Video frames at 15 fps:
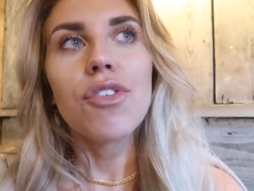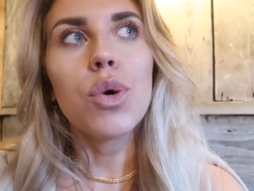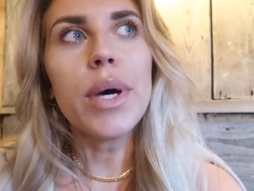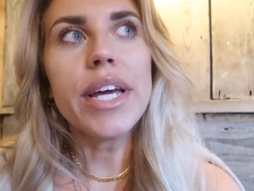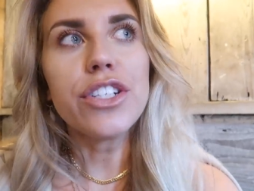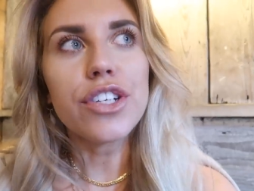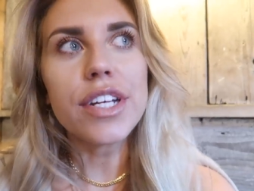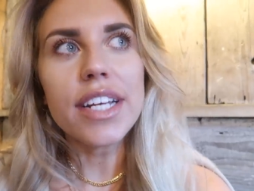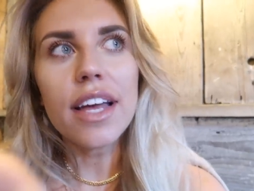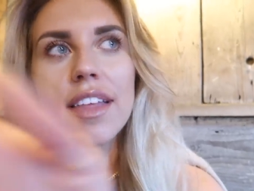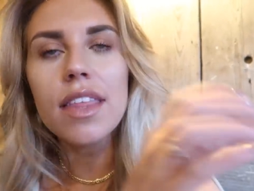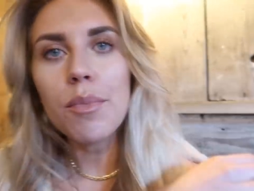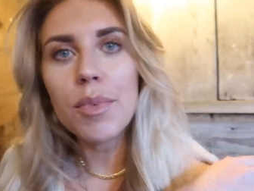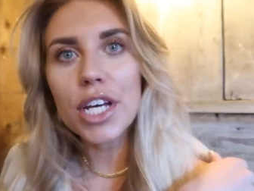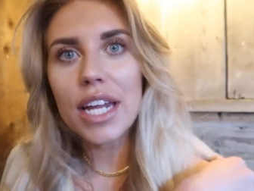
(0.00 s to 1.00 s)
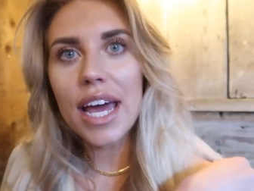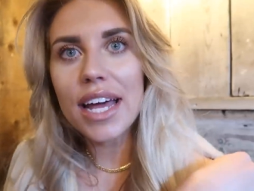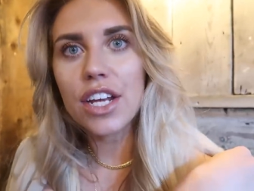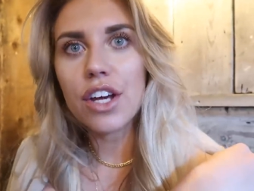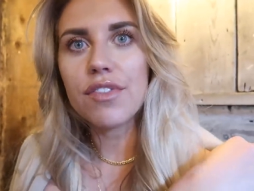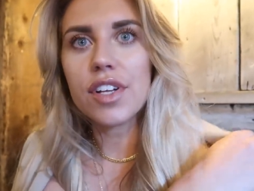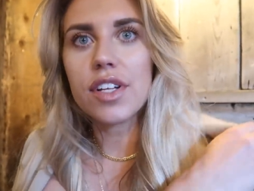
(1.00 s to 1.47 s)
Quick drink and then we're going to
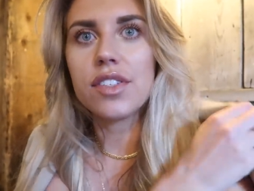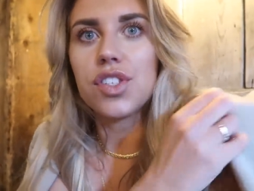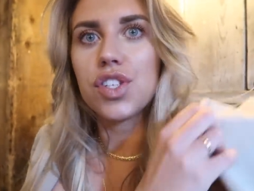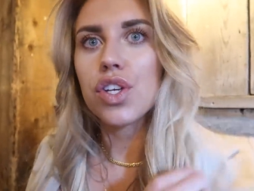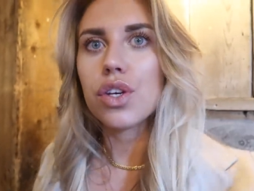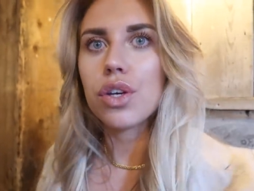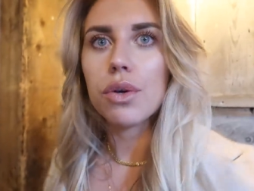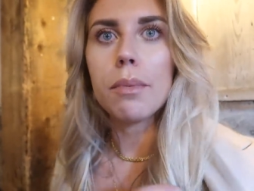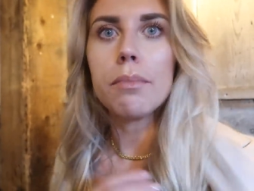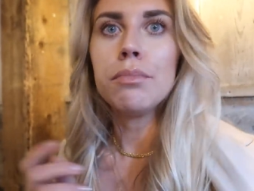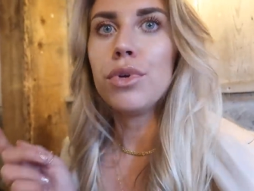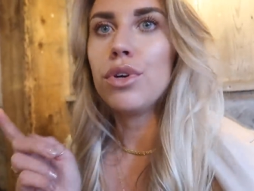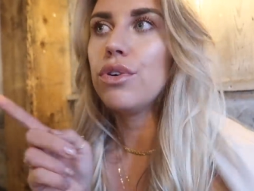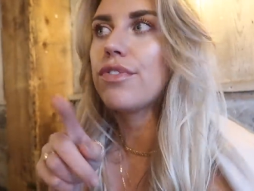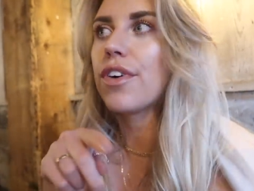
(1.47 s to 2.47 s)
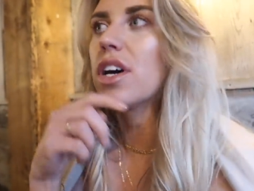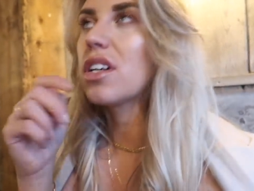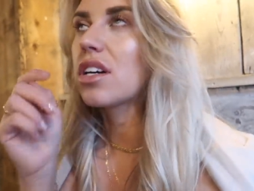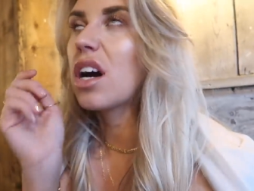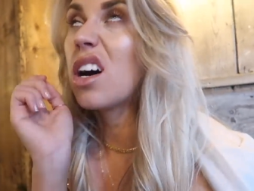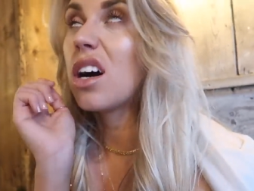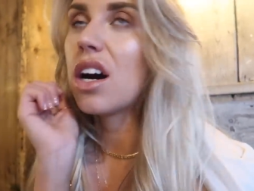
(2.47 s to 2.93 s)
head over to move
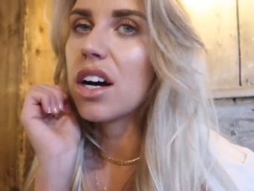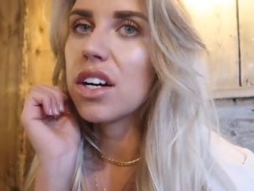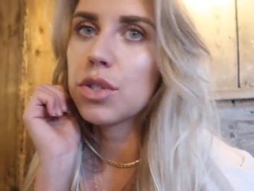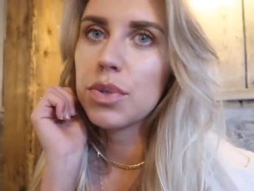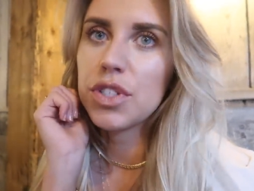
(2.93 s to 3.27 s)
our cars,